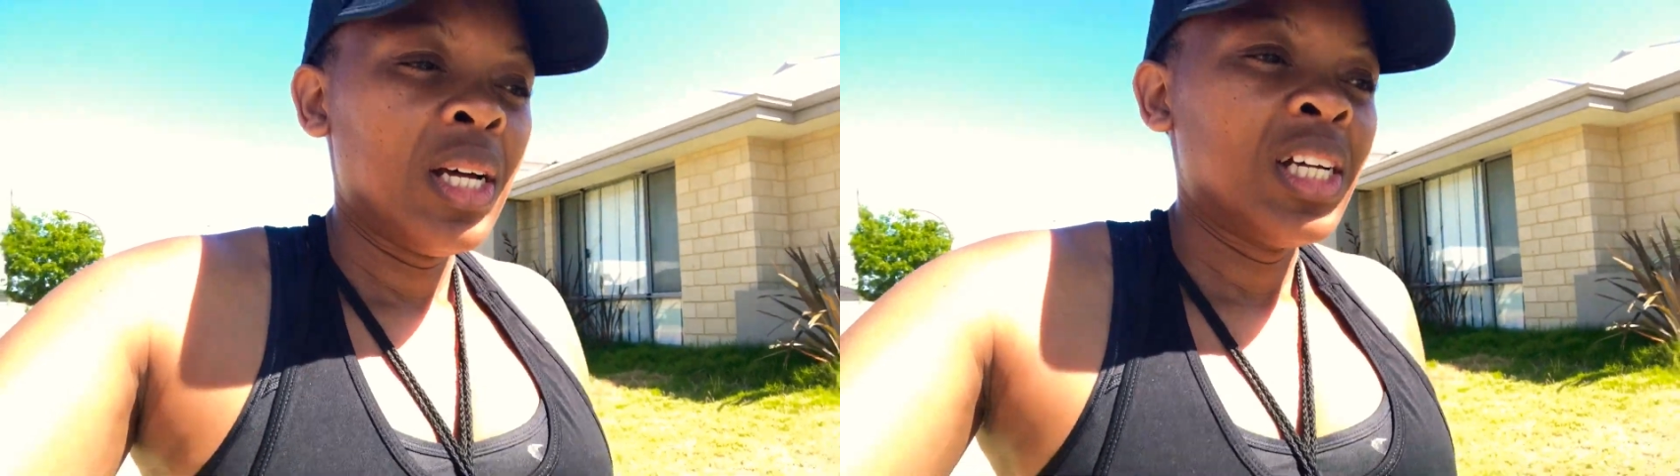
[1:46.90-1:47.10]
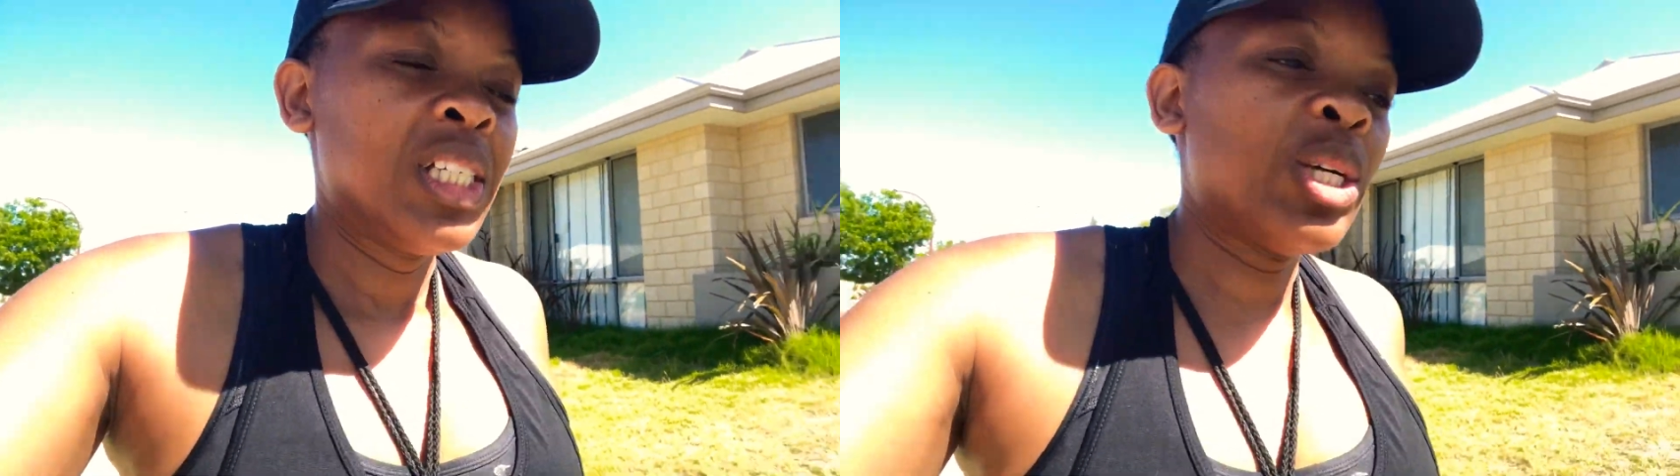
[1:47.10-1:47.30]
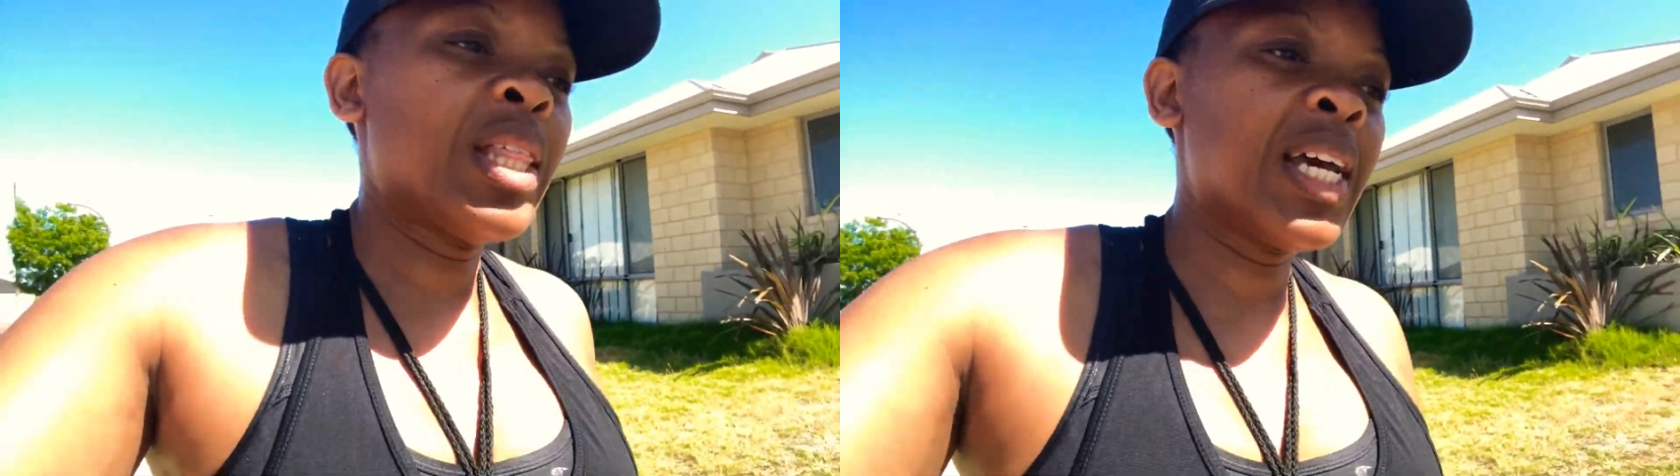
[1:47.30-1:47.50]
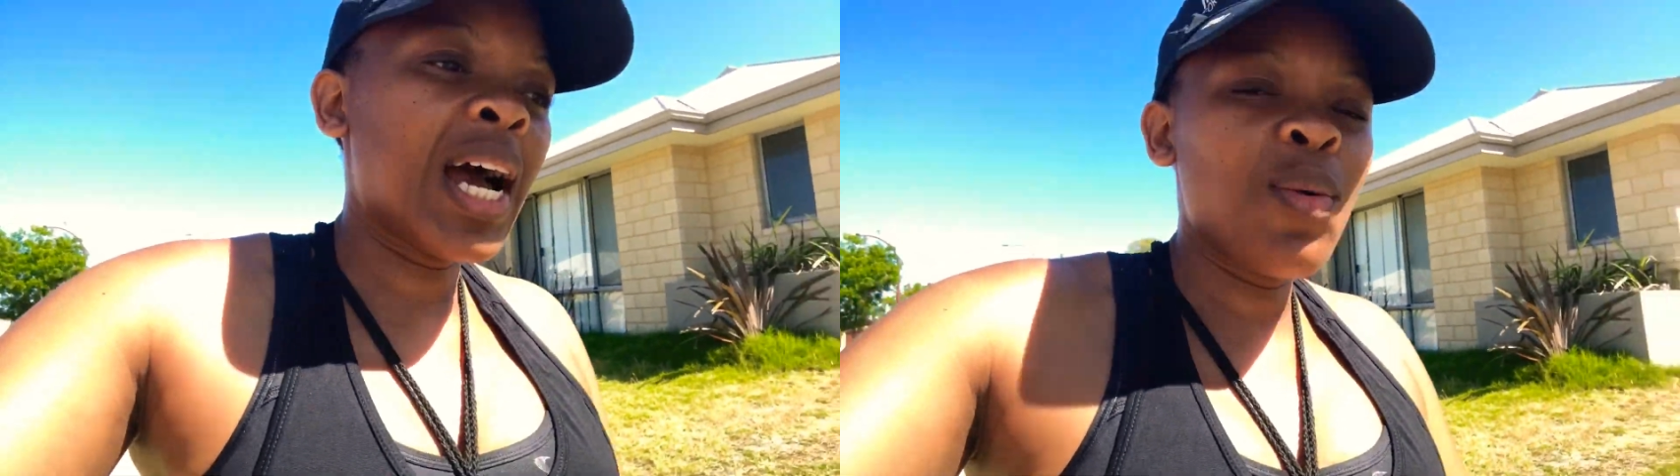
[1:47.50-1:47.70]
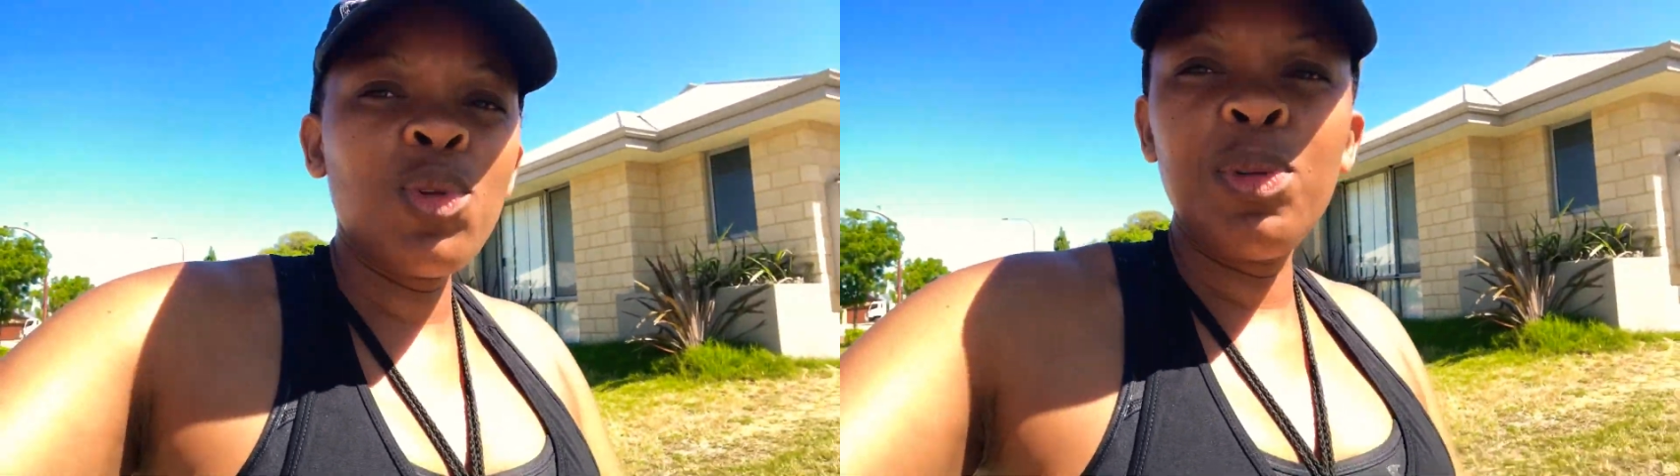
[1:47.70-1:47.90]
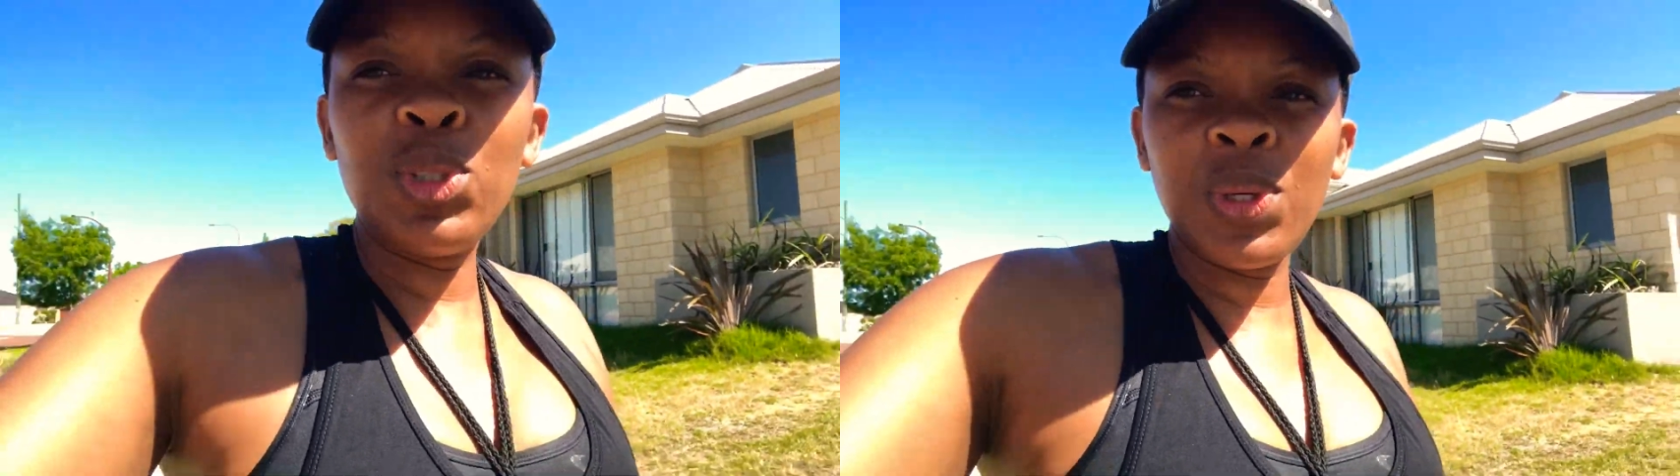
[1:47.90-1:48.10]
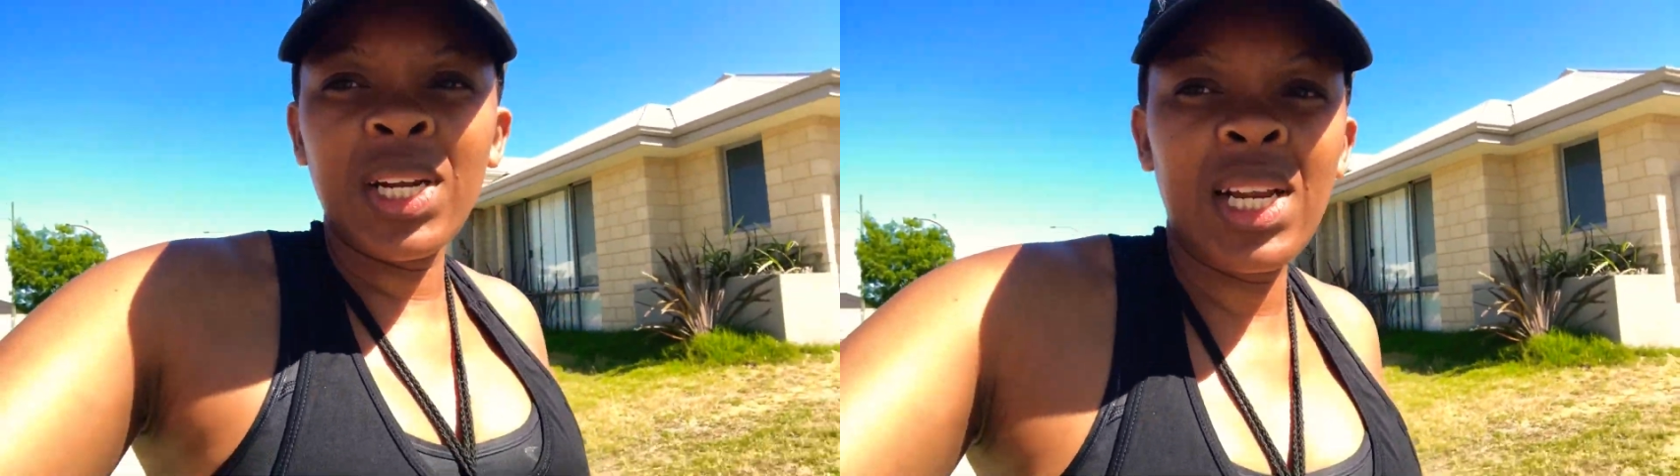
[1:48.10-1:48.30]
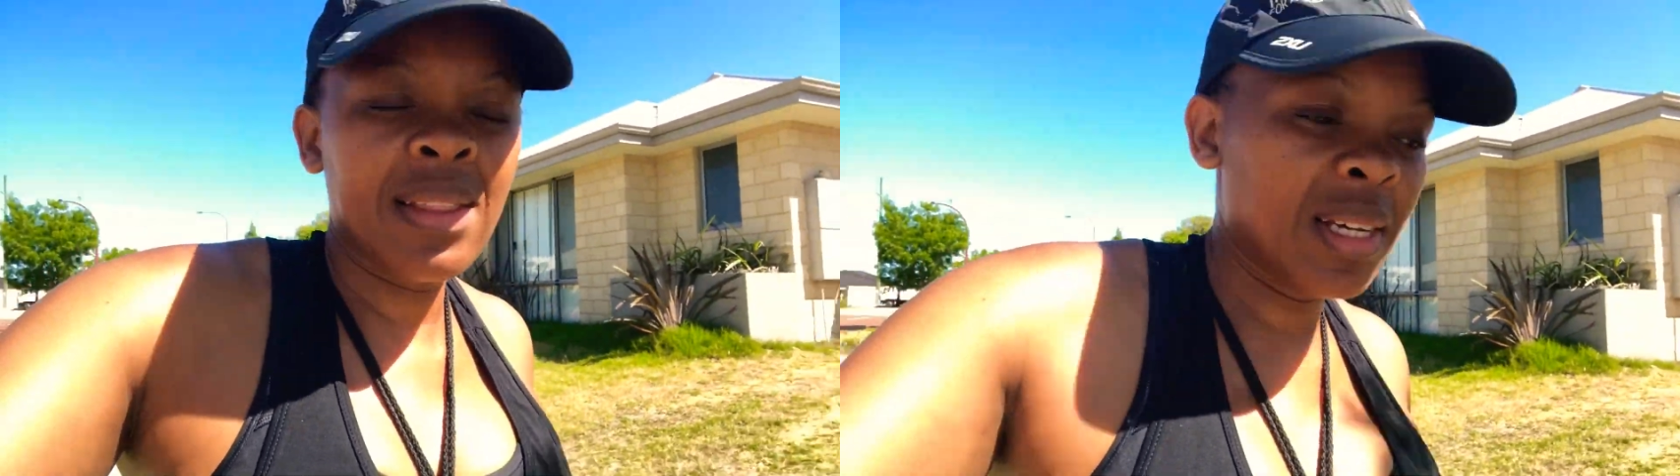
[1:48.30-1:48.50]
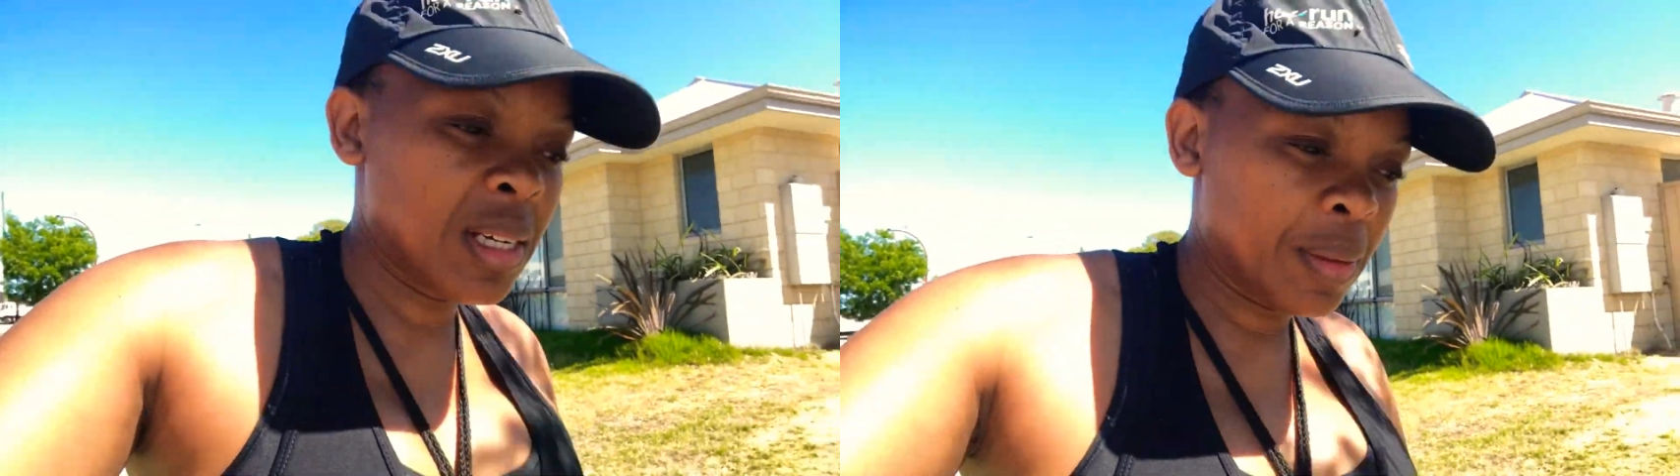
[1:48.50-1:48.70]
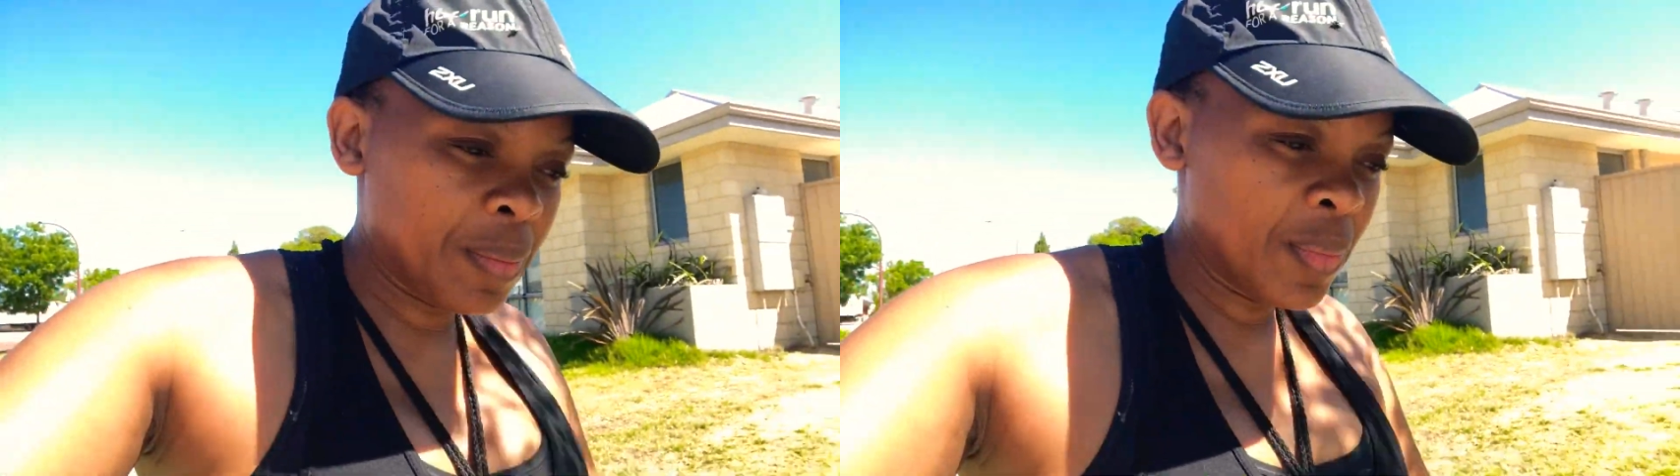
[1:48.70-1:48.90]
So I think I will be doing
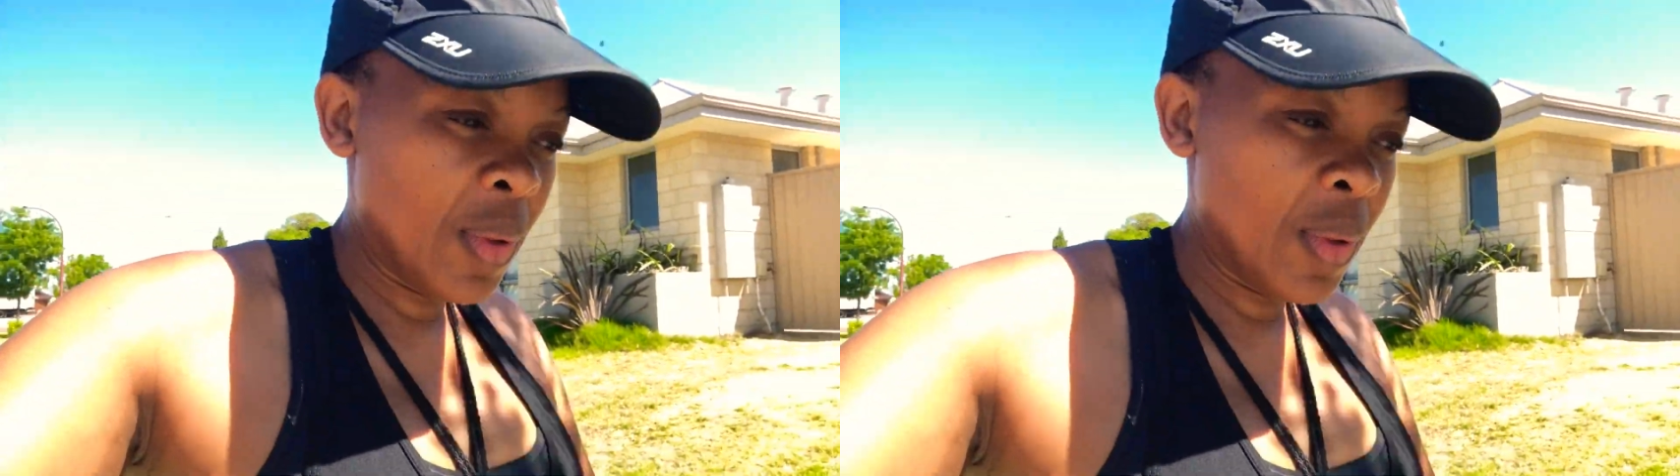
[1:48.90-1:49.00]
another.